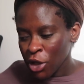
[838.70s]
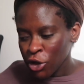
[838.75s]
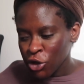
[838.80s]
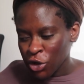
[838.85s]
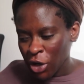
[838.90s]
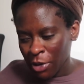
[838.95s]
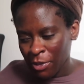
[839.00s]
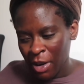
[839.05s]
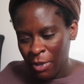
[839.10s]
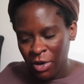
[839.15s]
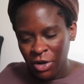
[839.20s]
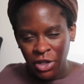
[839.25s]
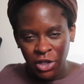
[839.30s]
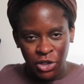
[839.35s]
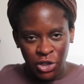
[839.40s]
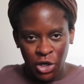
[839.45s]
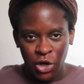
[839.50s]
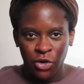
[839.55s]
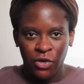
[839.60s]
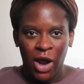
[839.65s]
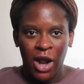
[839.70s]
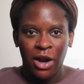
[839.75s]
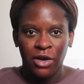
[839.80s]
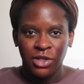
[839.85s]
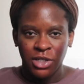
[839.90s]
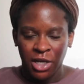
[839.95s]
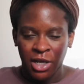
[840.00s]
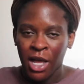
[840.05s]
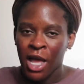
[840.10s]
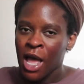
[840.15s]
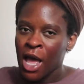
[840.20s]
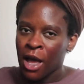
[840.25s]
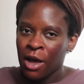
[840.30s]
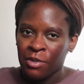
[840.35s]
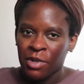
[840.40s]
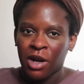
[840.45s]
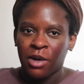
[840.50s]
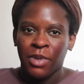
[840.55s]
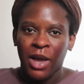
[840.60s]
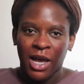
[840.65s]
So I remember this go around, I was like,
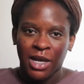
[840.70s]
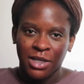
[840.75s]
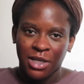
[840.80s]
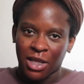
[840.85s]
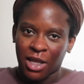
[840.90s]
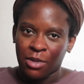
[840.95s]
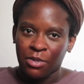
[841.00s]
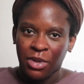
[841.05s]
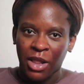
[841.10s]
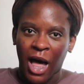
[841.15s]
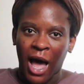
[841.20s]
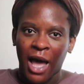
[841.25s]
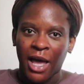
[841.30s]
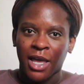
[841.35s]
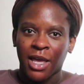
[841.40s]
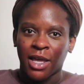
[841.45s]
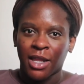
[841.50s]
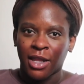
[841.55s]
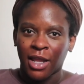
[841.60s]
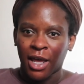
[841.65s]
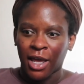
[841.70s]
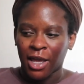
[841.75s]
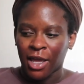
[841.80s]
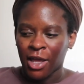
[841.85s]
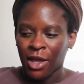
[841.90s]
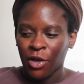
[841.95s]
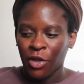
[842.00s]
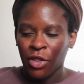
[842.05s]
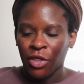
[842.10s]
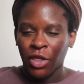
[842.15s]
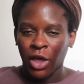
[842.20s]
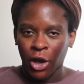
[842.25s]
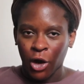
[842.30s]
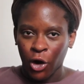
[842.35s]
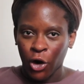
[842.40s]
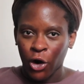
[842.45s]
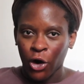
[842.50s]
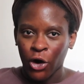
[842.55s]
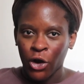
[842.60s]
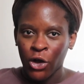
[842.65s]
I'm gonna pack something black and like
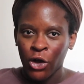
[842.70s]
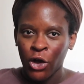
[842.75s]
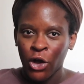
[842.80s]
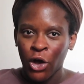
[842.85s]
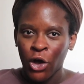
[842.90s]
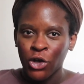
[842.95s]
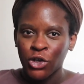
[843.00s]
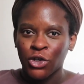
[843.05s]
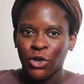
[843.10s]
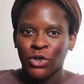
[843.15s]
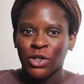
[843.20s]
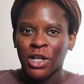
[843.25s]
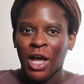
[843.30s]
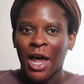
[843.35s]
thicker, so it's